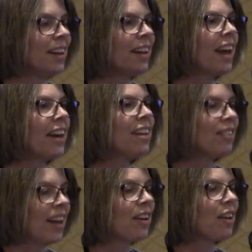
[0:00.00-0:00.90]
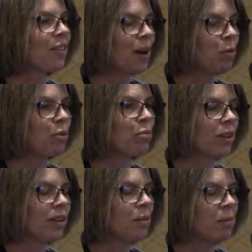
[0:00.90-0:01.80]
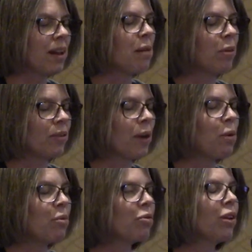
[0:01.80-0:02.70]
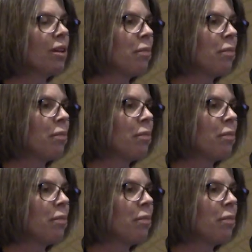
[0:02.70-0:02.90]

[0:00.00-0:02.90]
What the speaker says: getting data that we would really